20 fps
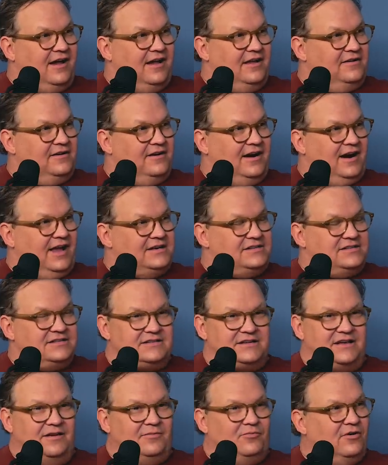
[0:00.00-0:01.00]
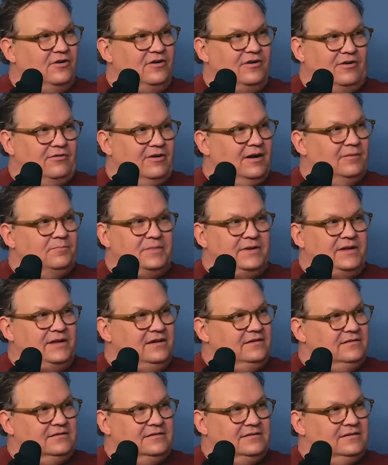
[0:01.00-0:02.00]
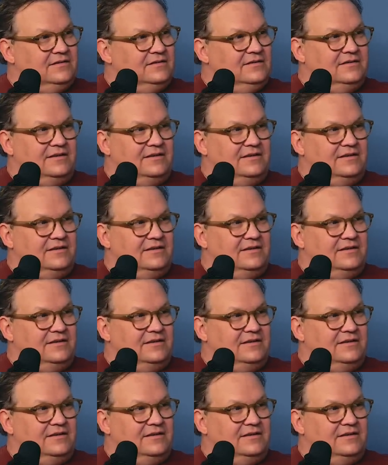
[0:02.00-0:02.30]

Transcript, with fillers: hotter, and I just get more grumpy. Same.